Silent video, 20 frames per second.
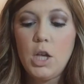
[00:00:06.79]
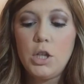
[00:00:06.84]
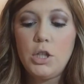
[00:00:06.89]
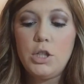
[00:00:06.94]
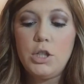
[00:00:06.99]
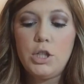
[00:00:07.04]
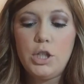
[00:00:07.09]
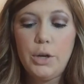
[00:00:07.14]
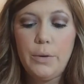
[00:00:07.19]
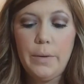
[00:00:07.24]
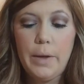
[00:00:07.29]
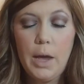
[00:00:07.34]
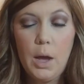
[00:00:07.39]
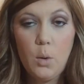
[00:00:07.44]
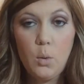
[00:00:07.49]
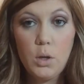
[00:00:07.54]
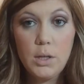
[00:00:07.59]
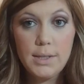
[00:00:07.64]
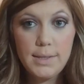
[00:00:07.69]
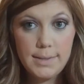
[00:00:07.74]

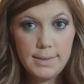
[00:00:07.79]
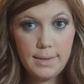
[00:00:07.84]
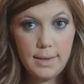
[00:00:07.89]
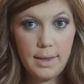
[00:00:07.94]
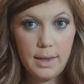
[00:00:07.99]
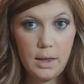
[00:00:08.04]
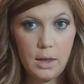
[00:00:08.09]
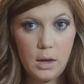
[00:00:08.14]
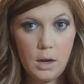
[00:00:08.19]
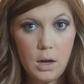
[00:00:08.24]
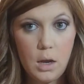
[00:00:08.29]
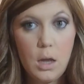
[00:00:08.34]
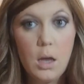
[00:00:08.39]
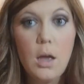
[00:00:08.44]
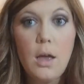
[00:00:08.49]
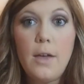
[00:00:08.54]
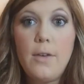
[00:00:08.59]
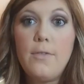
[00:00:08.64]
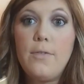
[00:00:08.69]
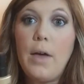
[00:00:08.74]
Studio Skin
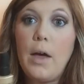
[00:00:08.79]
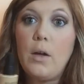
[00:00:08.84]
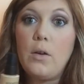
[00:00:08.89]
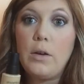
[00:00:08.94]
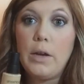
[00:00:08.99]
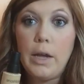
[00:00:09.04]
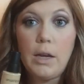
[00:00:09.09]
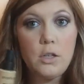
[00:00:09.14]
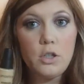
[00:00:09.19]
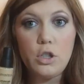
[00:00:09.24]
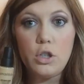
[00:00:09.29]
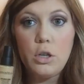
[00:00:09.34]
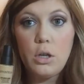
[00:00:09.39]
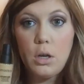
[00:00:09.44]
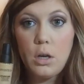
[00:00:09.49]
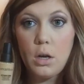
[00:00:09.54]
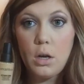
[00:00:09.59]
Foundation.